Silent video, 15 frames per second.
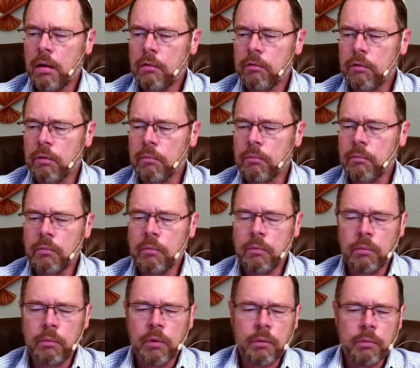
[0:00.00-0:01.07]
So
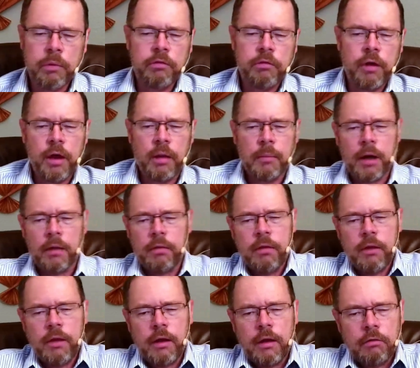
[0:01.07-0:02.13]
what do we say about
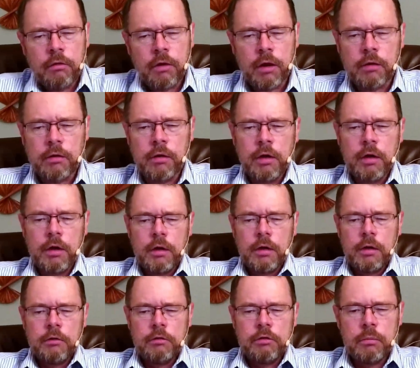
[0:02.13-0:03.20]
this?
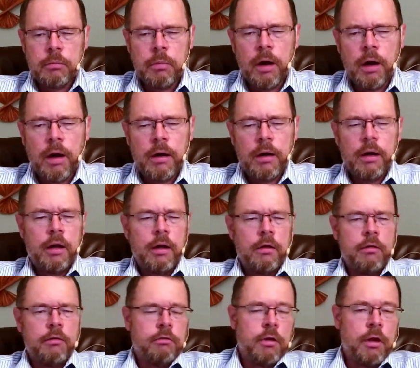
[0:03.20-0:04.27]
Shabbat
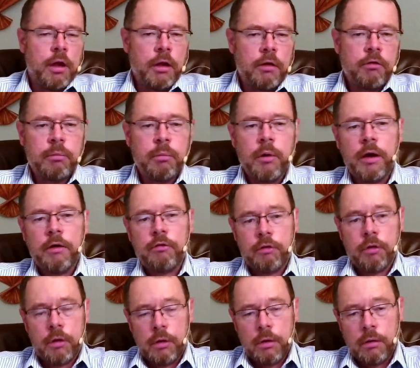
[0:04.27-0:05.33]
is an
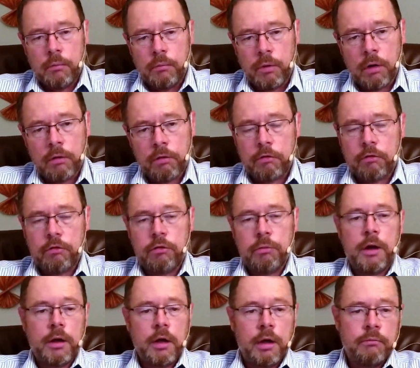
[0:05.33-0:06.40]
expression. Where does the
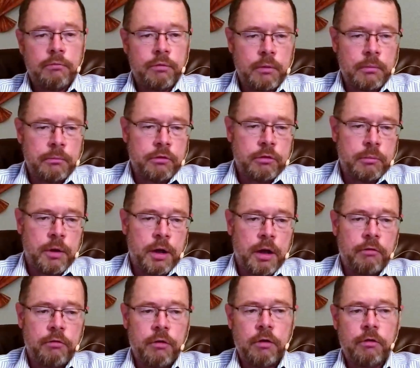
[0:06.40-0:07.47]
Shabbat come from?
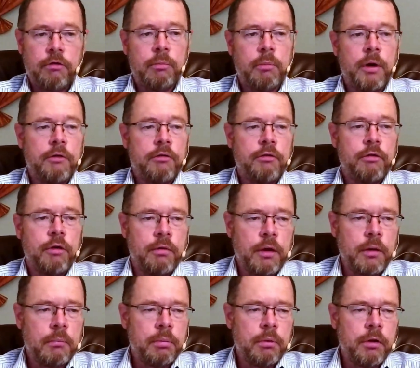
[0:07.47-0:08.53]
Shabbat is an expression of the
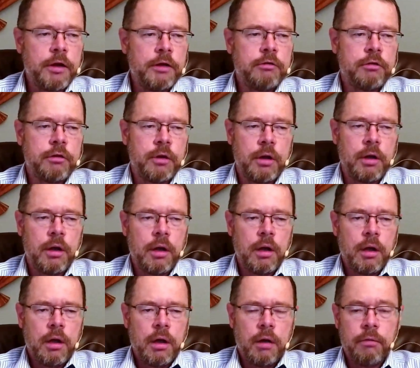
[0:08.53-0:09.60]
completion
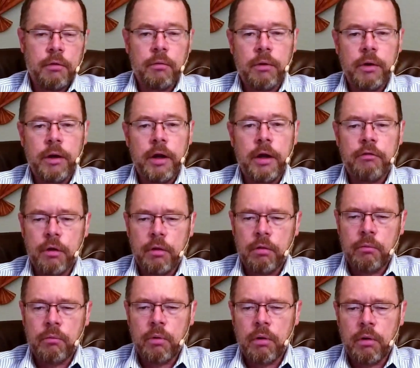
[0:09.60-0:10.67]
of the creation of
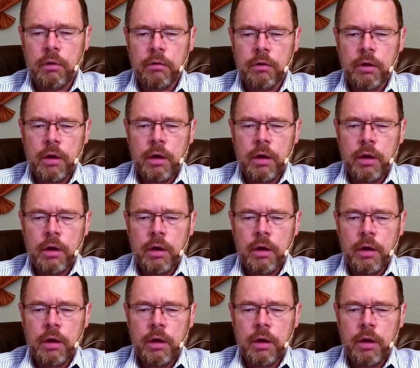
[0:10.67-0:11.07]
the world.